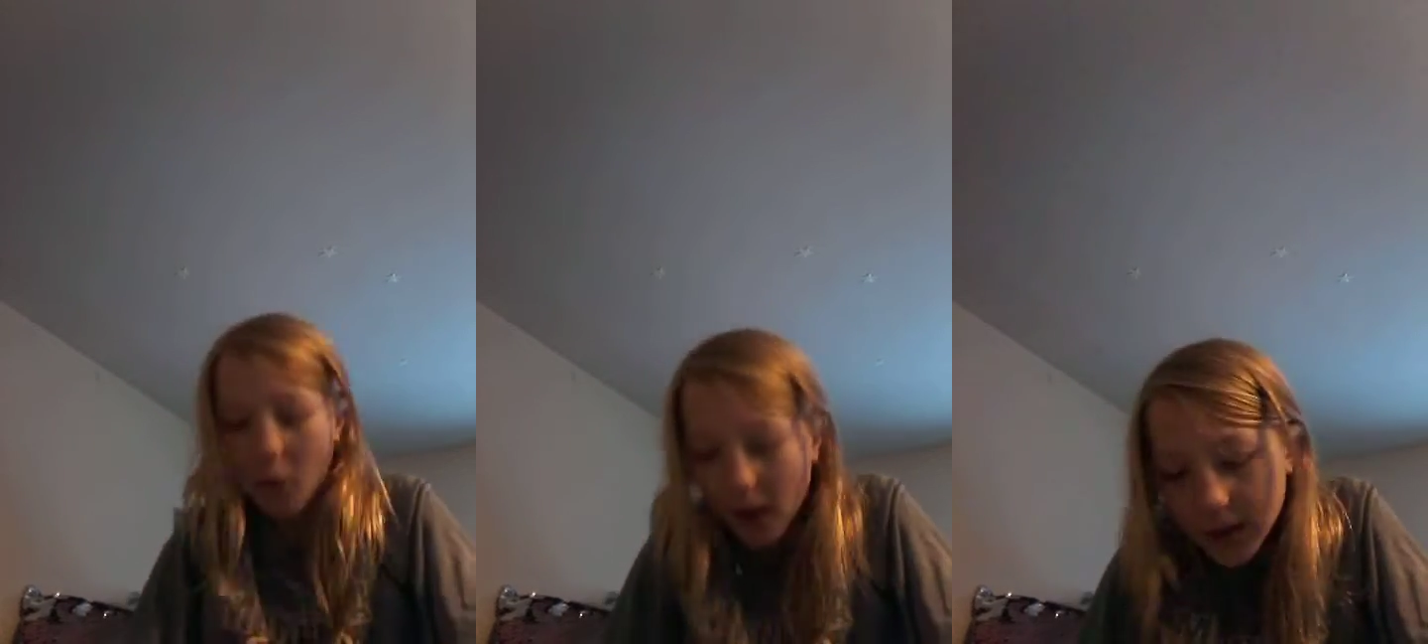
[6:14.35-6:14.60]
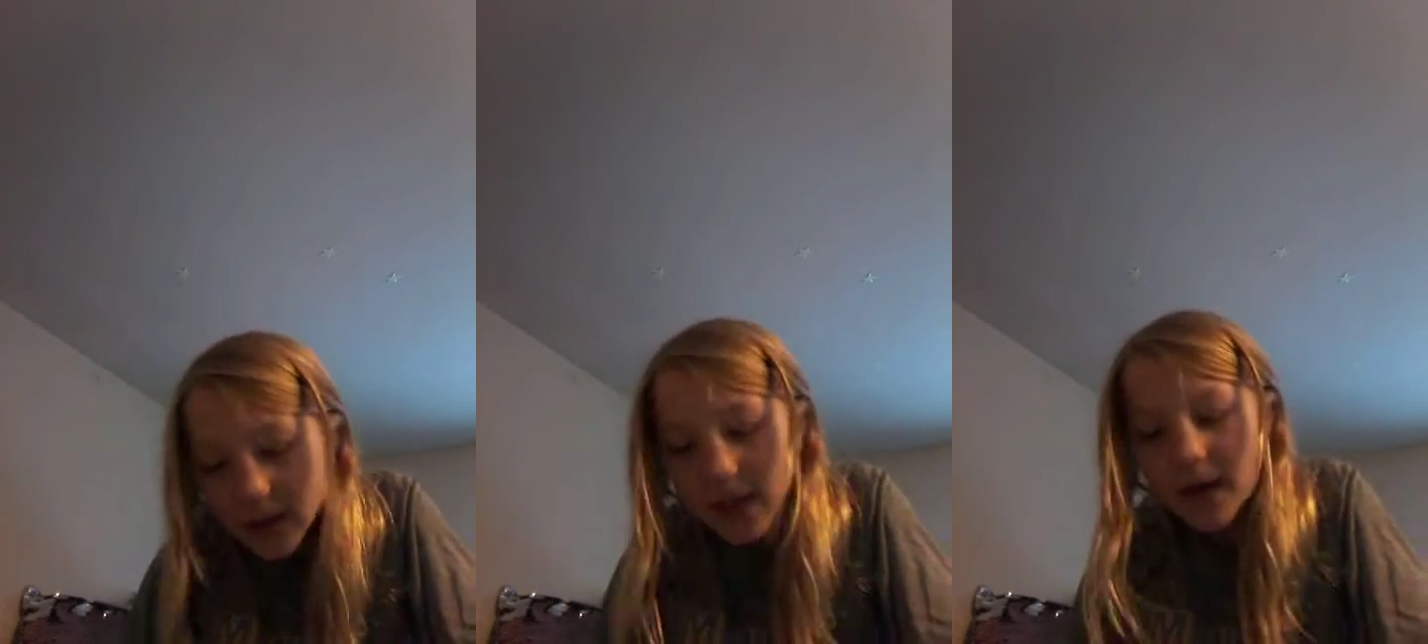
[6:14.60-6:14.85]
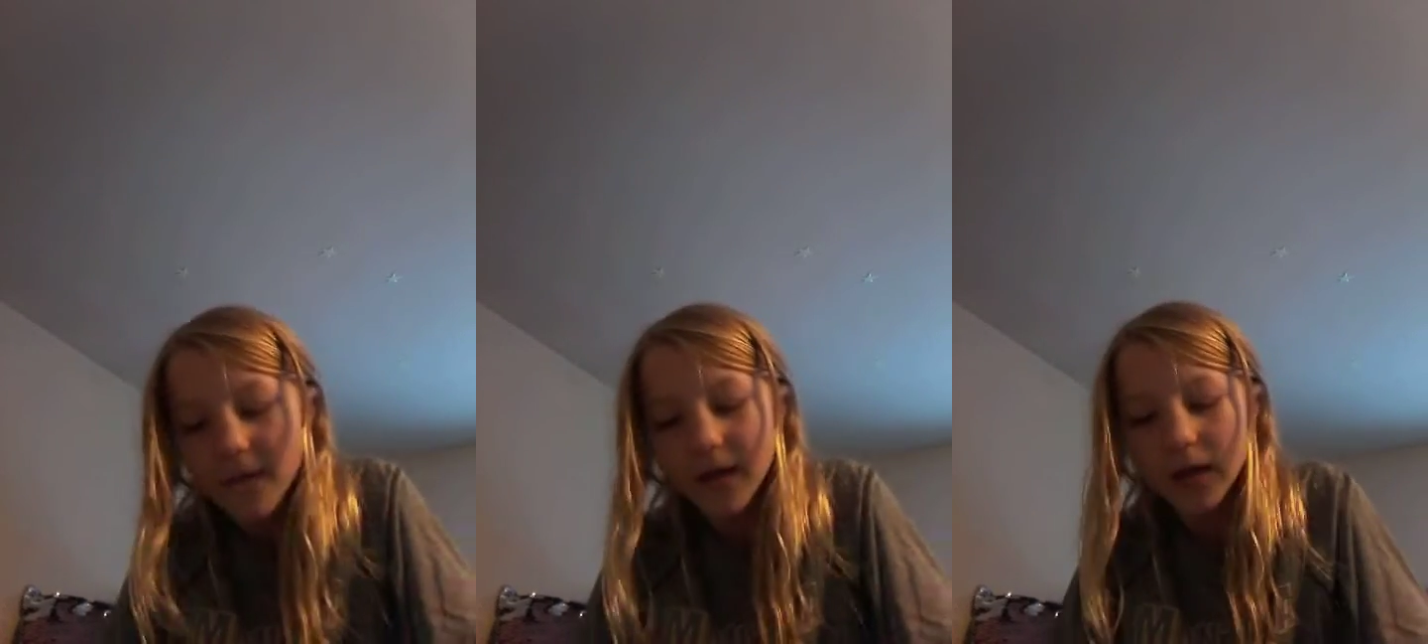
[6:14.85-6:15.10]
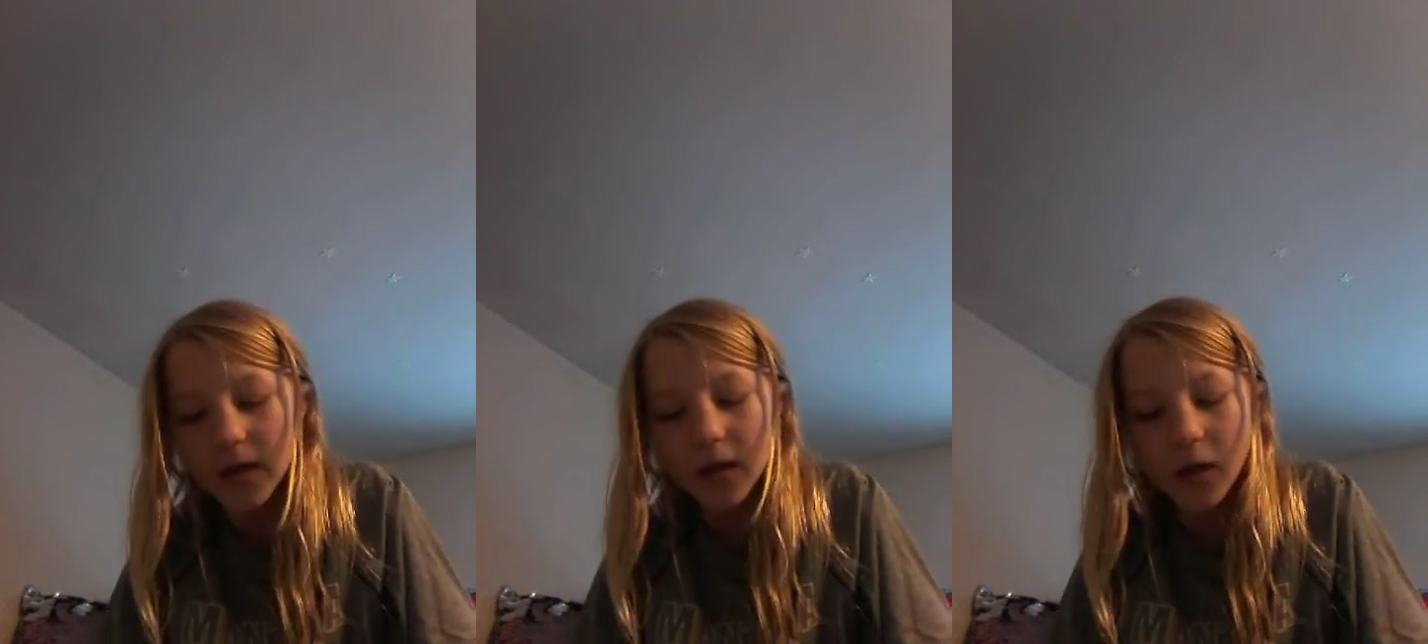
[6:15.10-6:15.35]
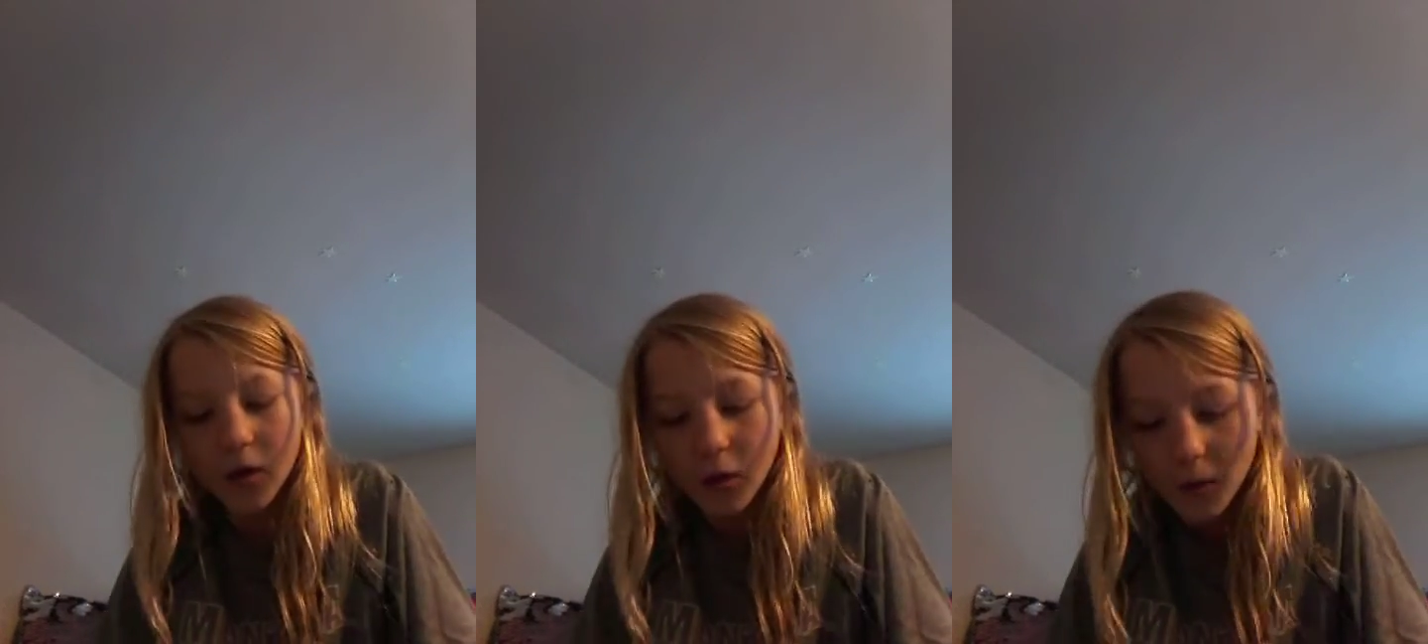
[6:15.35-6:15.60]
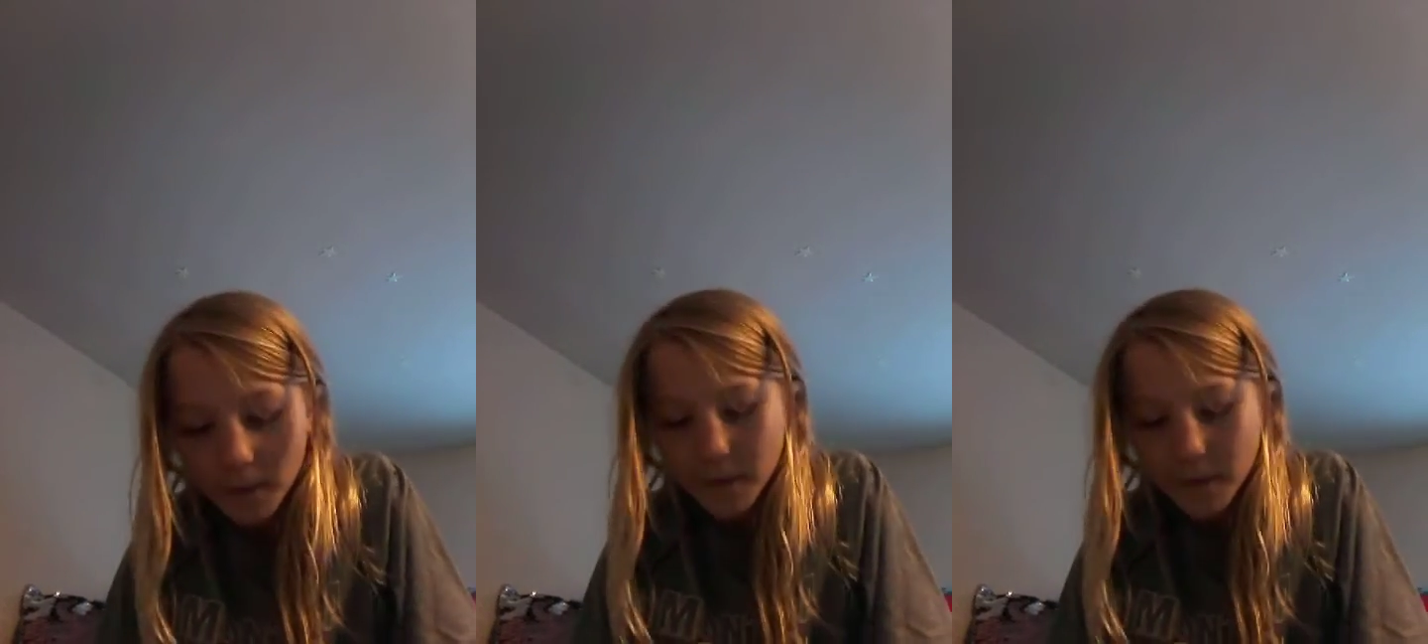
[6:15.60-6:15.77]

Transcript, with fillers: was gonna video